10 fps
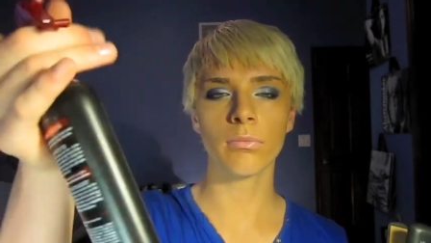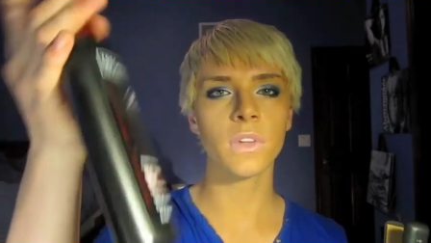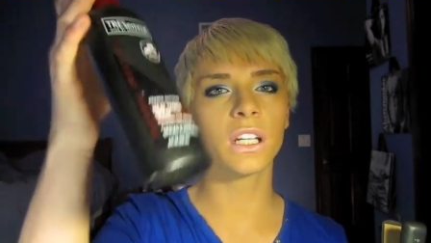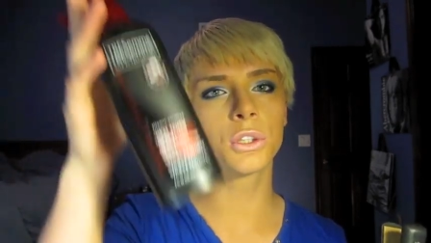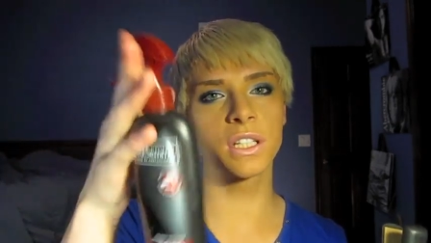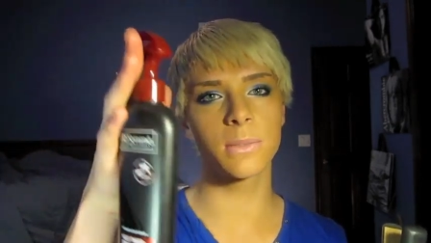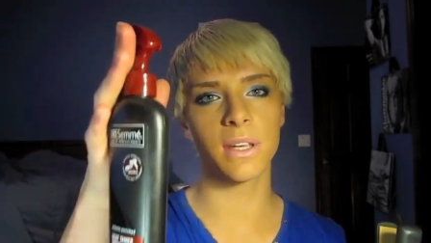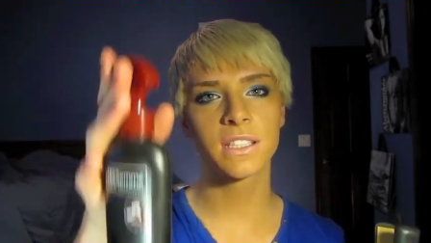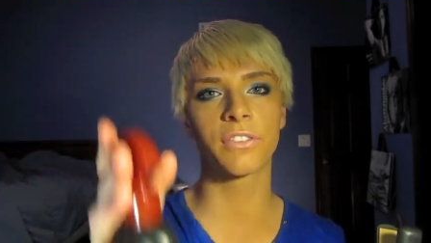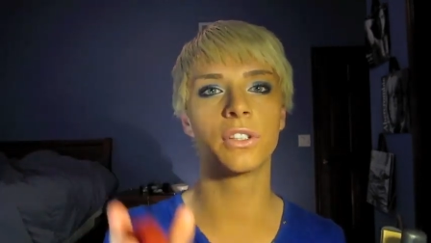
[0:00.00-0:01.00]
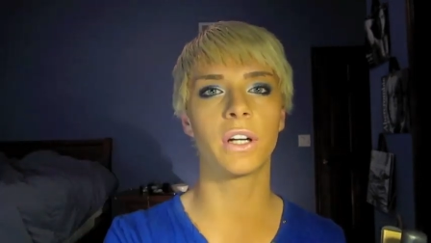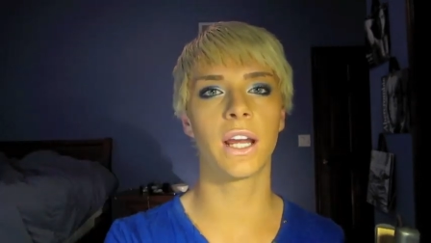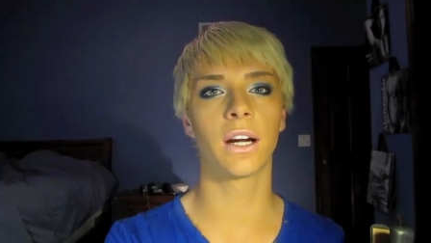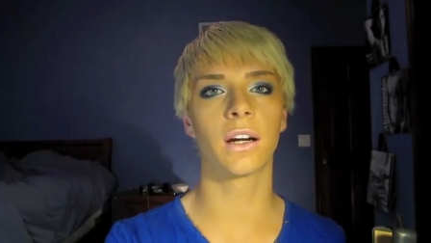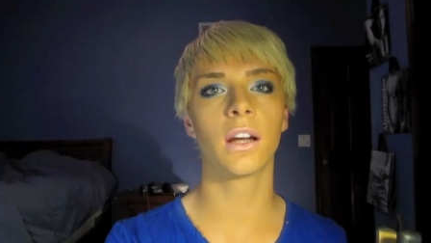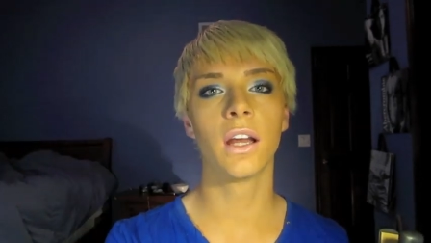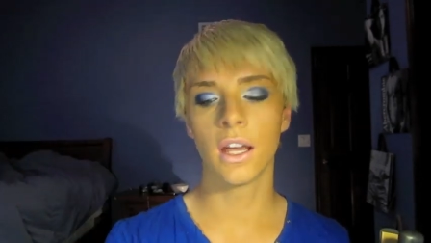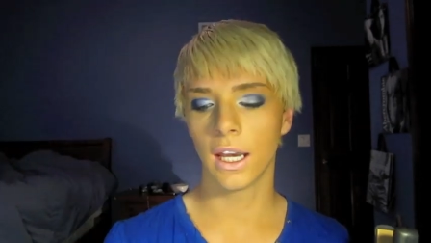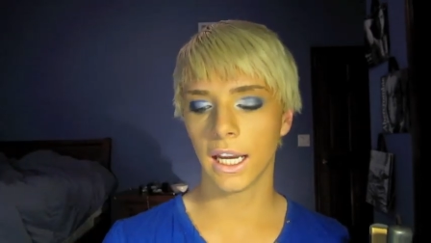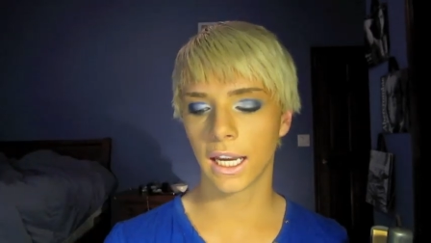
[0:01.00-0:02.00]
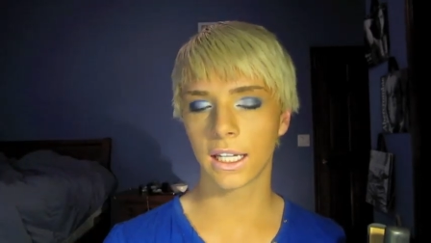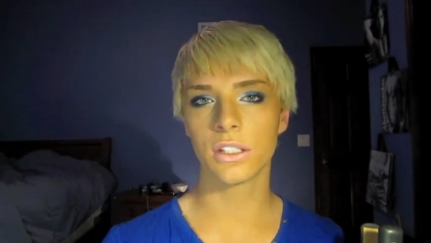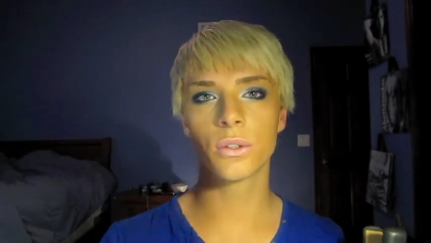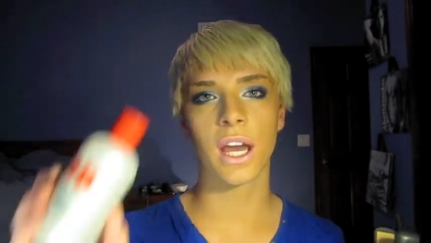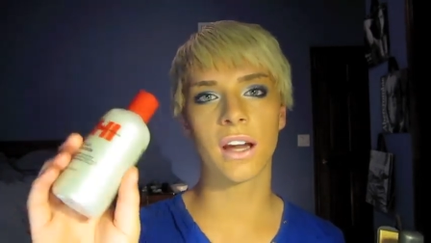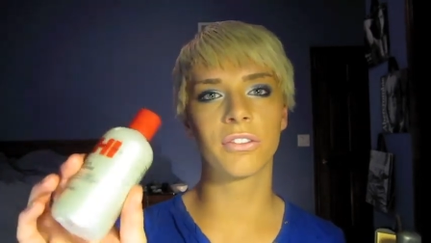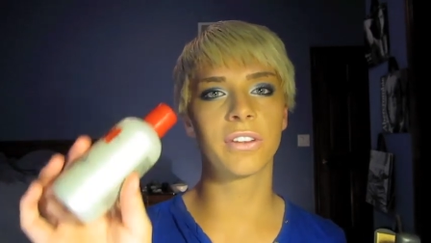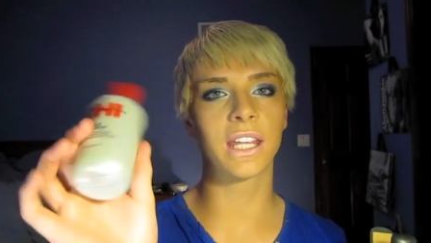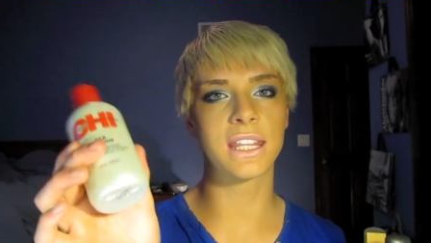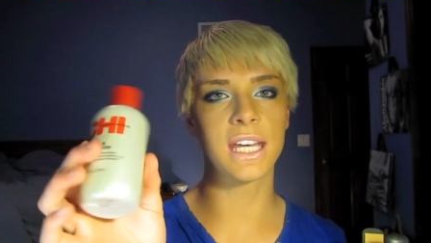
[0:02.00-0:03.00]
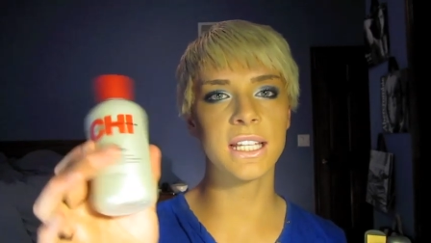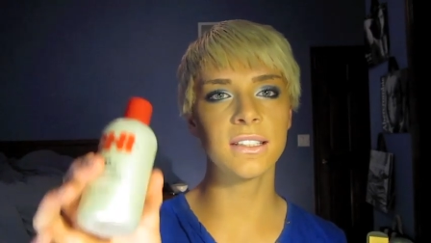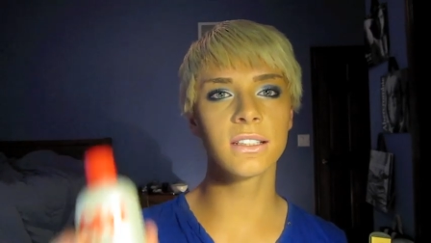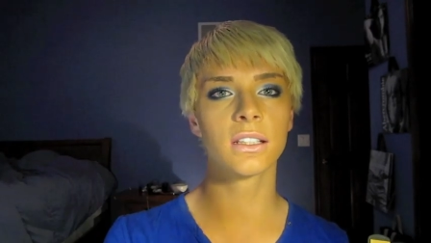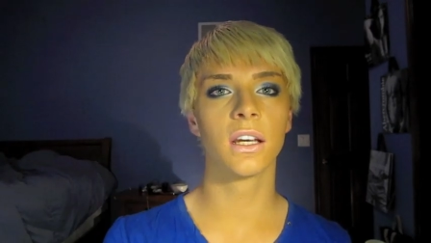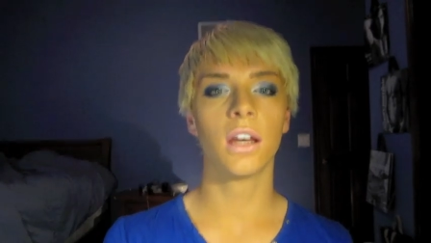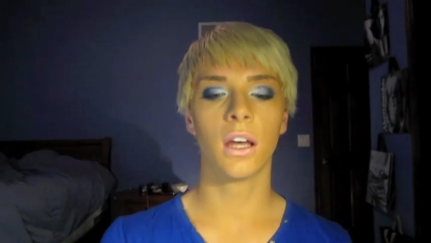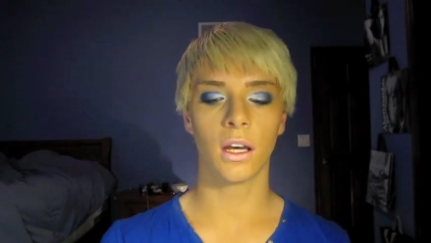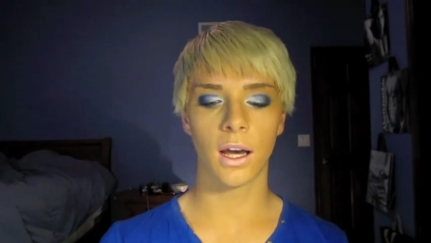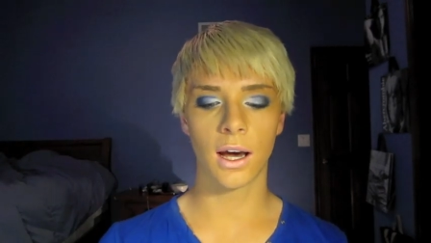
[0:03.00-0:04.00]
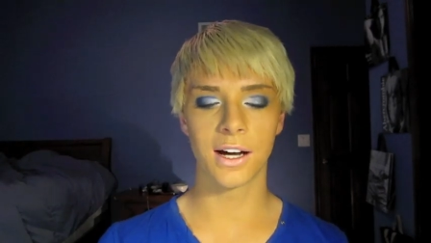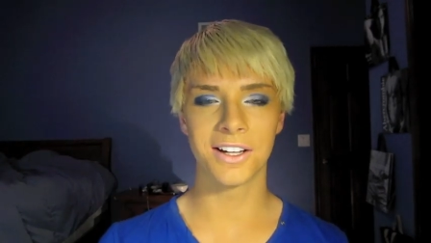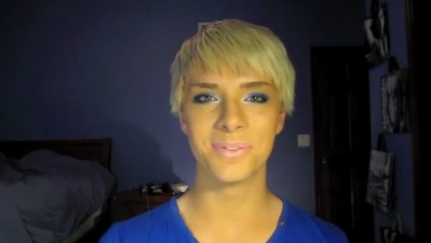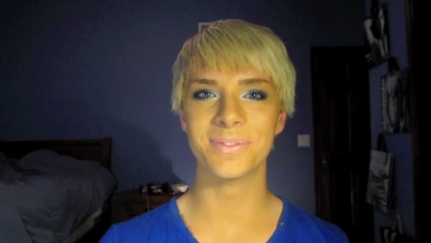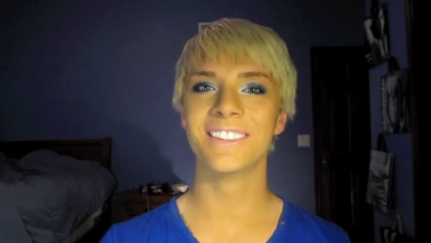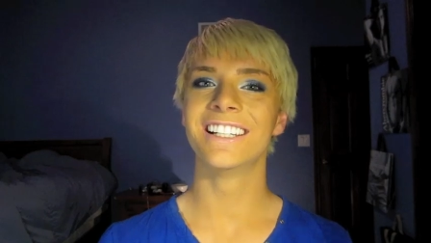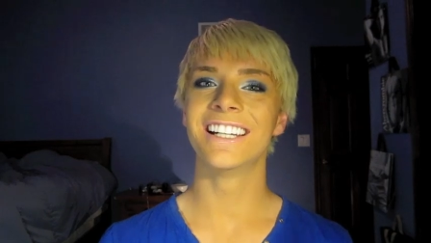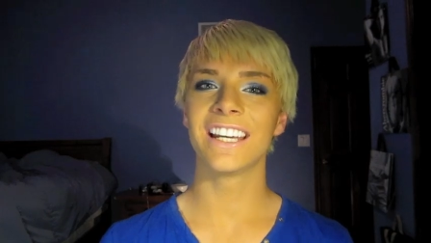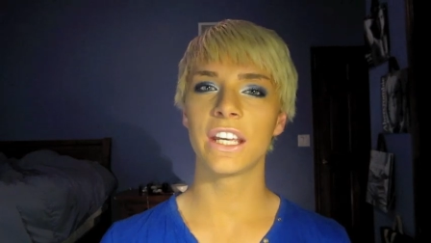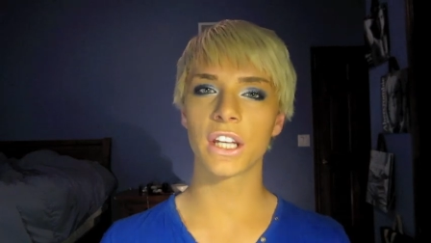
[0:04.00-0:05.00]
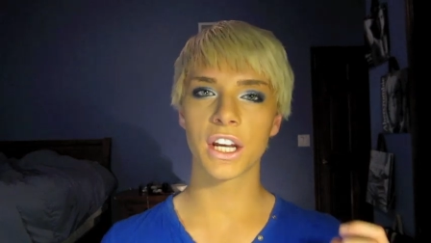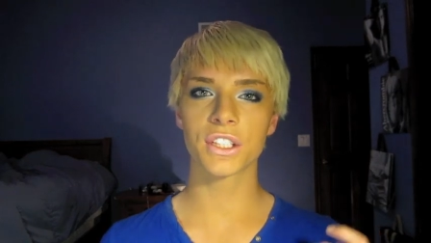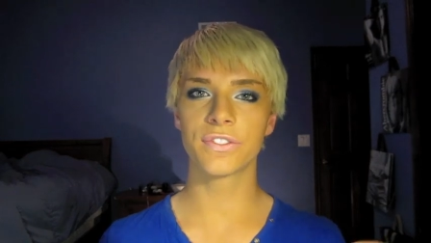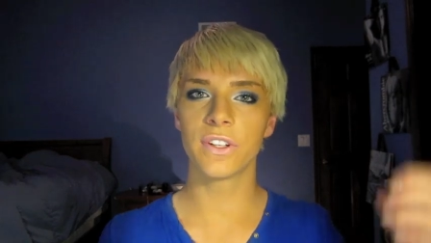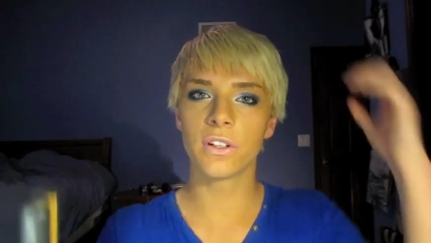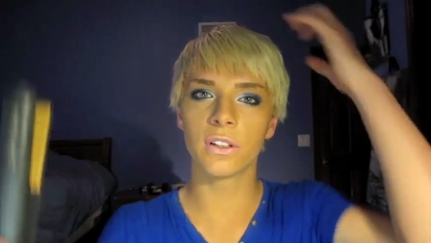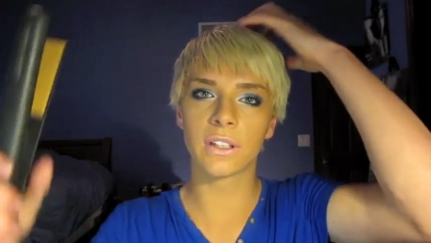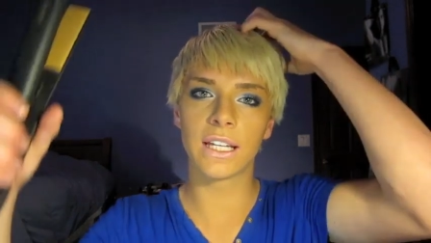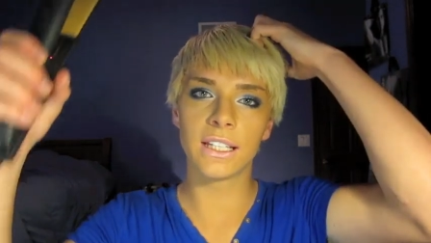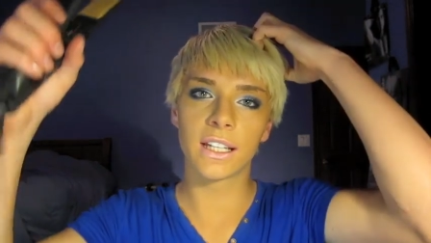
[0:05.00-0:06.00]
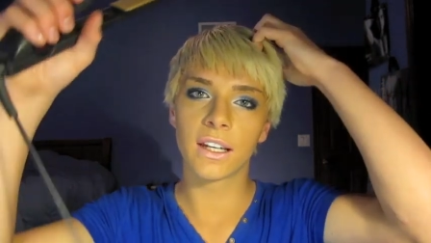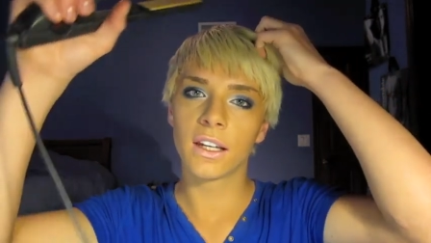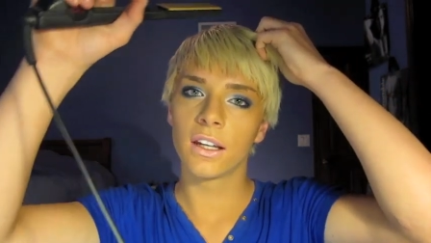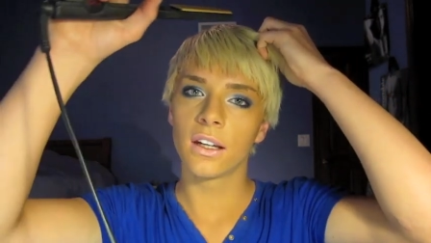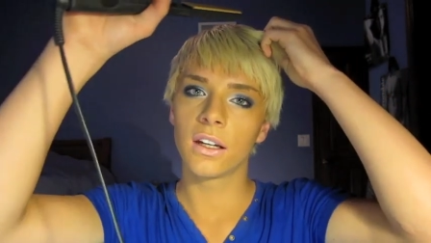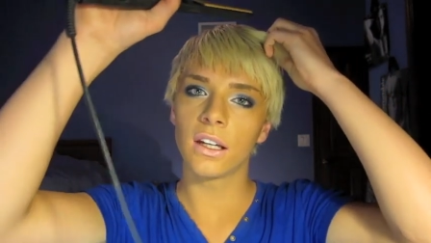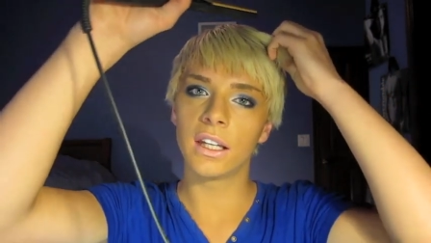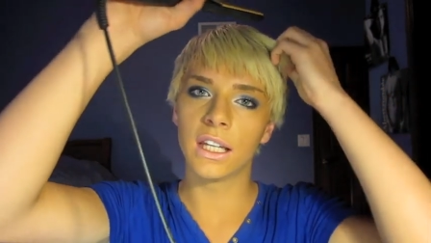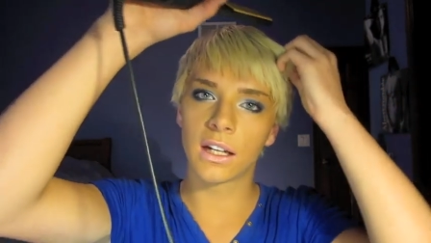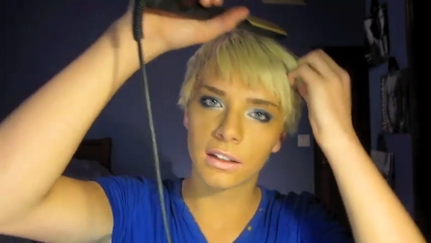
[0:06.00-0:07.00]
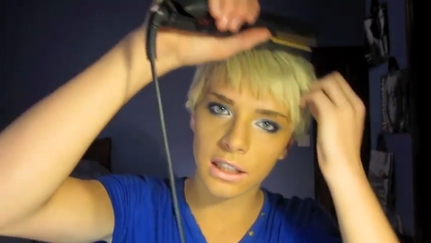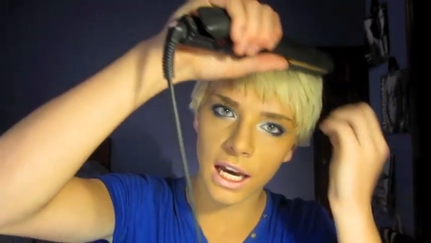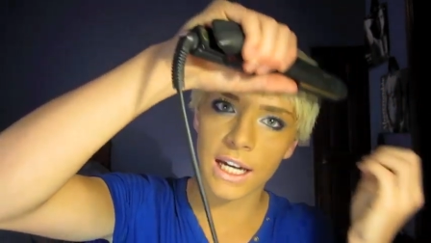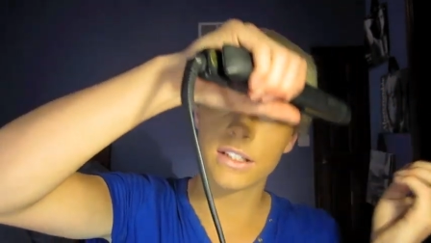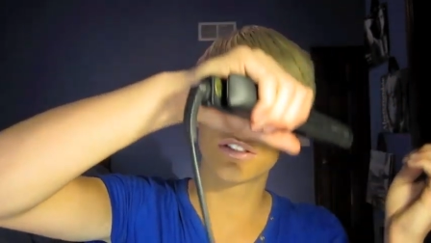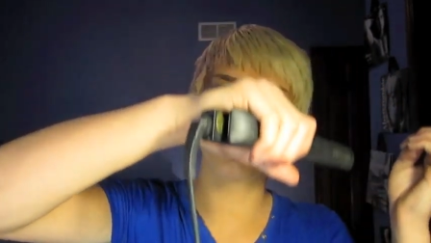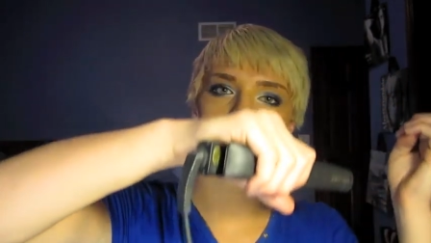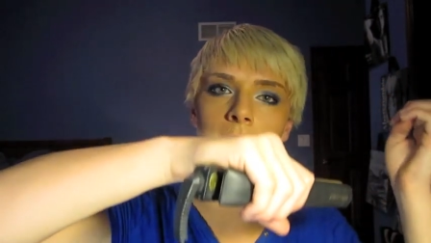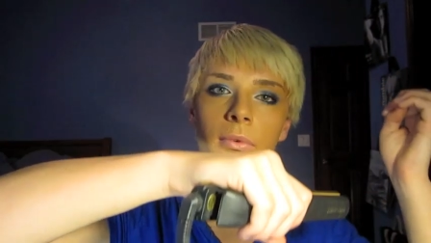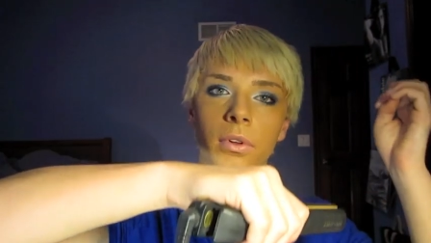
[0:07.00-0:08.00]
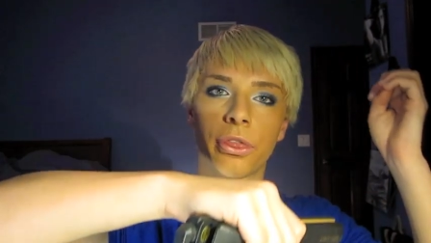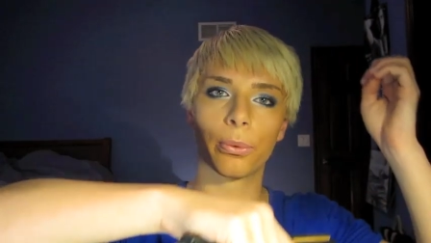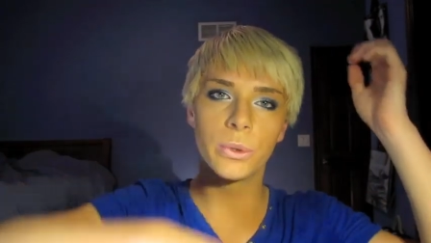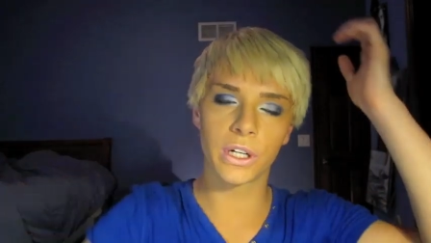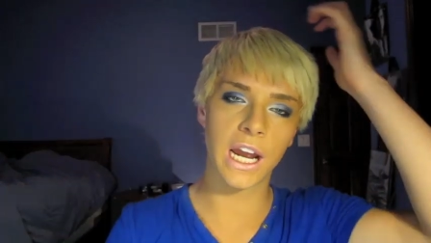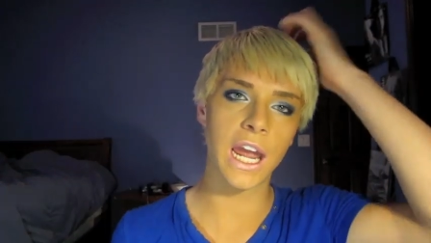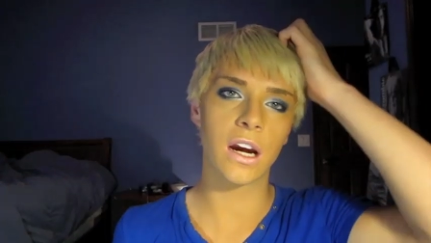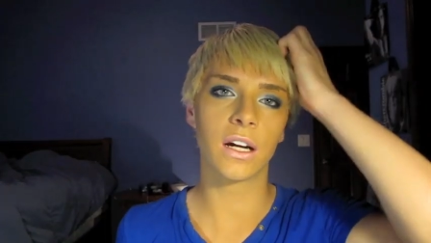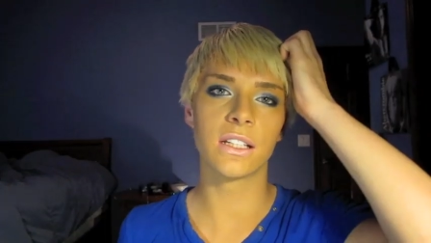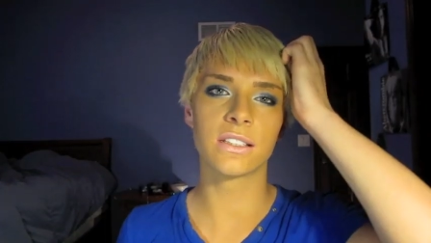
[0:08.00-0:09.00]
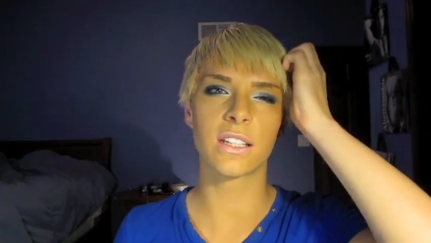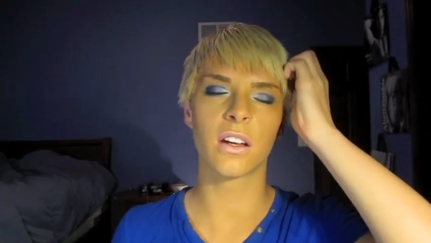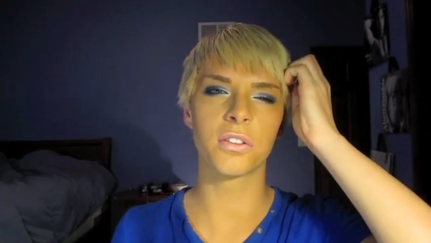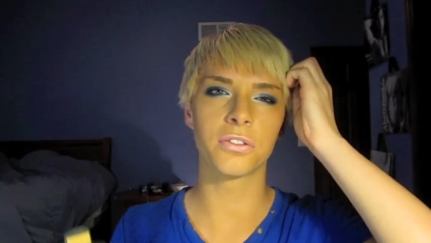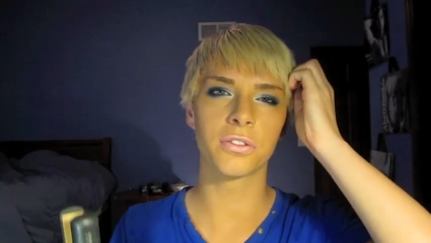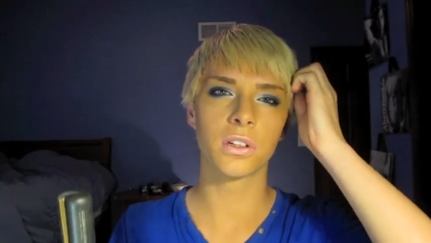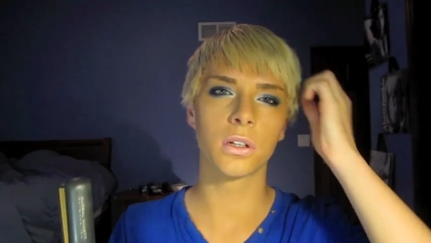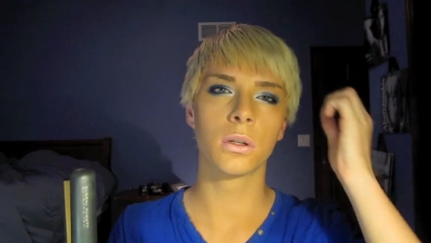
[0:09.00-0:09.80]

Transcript: like Tresemme stuff in your hair and you have like this, um it I just feel like it glides through your hair instead of